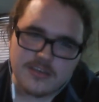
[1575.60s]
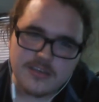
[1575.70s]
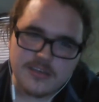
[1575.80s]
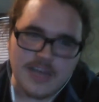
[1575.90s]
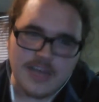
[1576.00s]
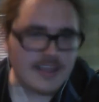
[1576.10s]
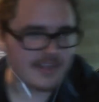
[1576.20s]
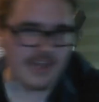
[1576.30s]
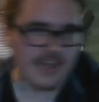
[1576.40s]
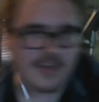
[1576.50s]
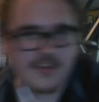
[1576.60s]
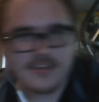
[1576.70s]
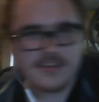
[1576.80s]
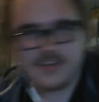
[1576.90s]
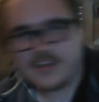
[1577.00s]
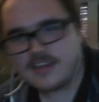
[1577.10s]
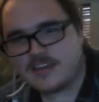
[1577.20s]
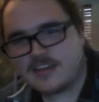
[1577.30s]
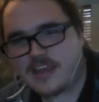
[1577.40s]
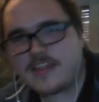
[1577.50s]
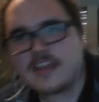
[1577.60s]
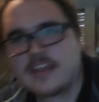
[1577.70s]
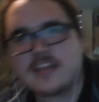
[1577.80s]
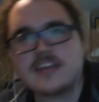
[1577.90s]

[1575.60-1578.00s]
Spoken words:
I like that. And then